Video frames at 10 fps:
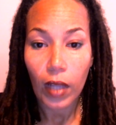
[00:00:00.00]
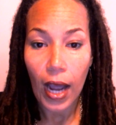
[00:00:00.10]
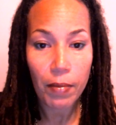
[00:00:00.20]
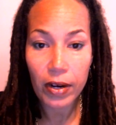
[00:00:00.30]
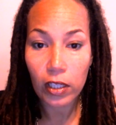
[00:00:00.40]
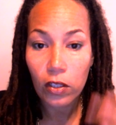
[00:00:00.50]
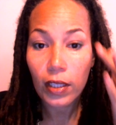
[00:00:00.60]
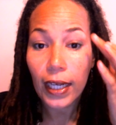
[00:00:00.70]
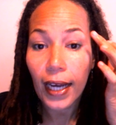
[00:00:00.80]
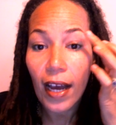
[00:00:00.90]
I barely look
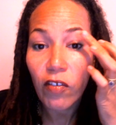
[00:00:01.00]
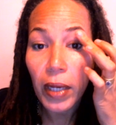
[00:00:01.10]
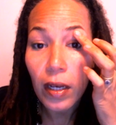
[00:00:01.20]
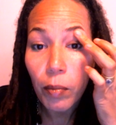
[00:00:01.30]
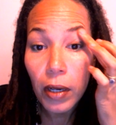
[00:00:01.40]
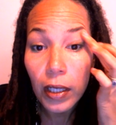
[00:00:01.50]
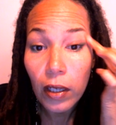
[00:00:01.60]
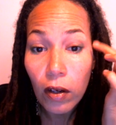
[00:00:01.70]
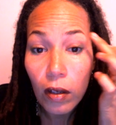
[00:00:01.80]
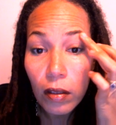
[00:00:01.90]
like I have makeup on at
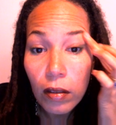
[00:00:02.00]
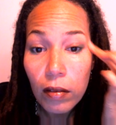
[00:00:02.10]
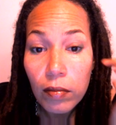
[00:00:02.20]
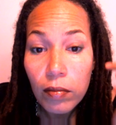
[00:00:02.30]
all.